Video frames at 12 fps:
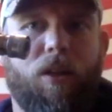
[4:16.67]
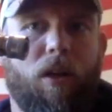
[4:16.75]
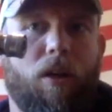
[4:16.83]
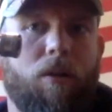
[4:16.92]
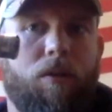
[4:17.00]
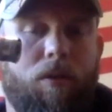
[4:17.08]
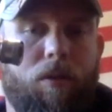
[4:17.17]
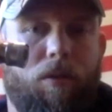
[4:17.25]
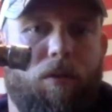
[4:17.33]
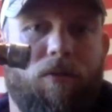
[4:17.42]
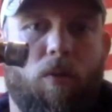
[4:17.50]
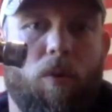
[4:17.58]
here
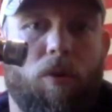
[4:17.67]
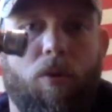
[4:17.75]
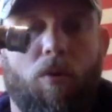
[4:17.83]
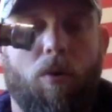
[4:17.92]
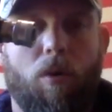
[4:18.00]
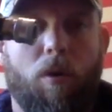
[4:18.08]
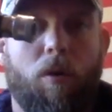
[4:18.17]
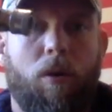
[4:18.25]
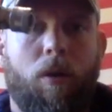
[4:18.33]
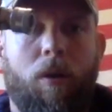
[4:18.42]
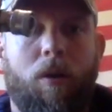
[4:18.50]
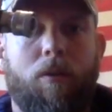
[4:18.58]
for your
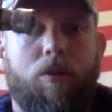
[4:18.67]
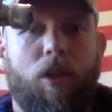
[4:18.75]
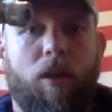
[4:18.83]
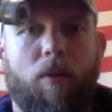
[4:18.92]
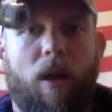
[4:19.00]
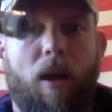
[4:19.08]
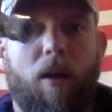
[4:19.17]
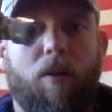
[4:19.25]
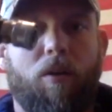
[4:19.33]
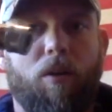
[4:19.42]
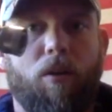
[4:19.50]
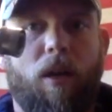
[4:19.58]
J-rod
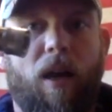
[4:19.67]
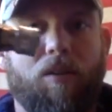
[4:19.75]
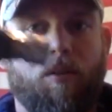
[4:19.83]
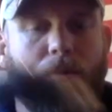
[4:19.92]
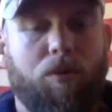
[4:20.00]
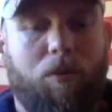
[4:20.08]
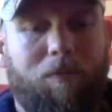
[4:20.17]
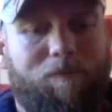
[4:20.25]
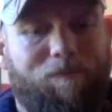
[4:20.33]
or your nozzles.